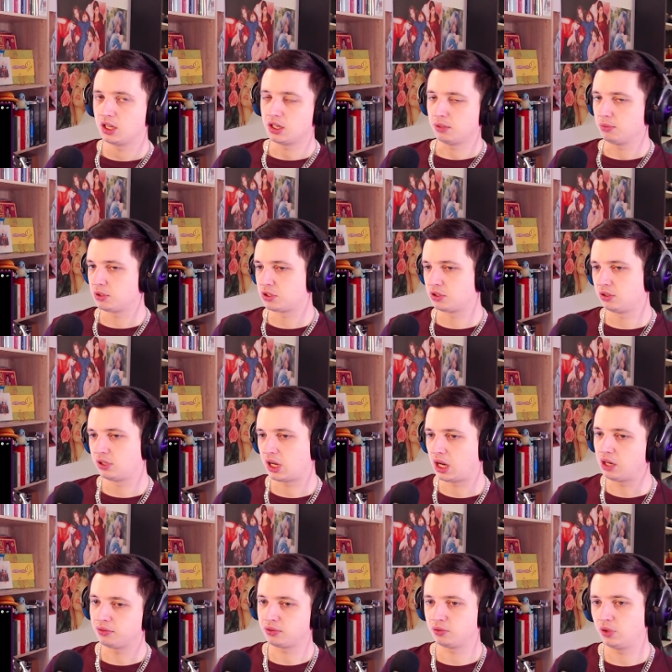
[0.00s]
I'm not sure I
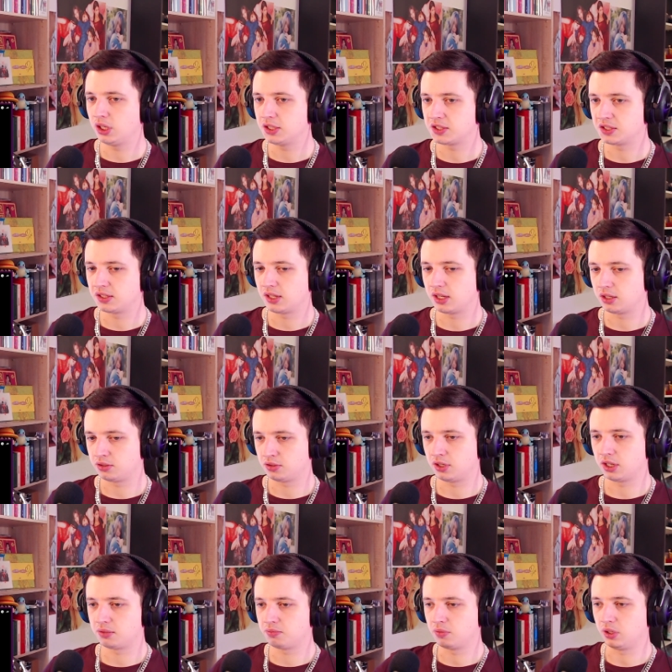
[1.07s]
have to re-listen to
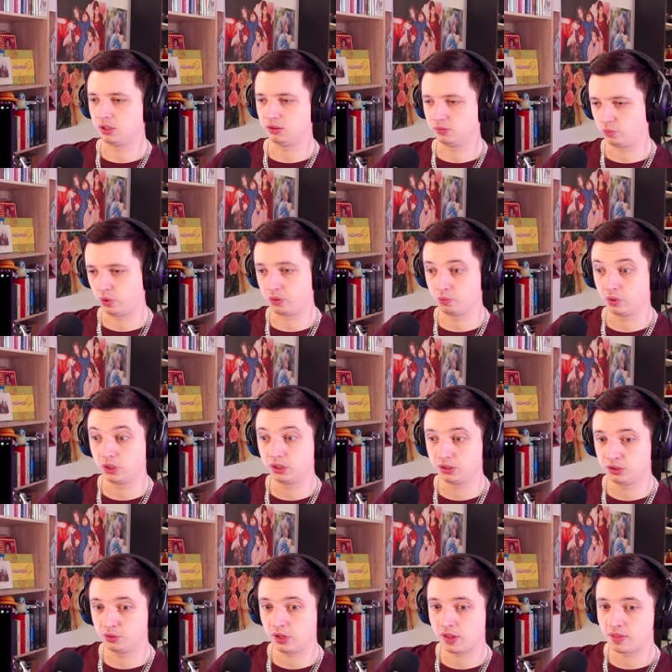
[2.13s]
that. Well, we will
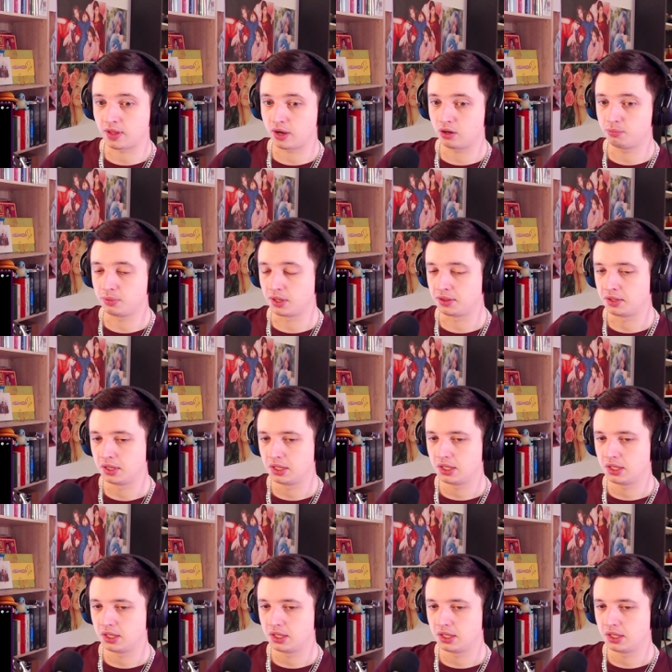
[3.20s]
do that now, but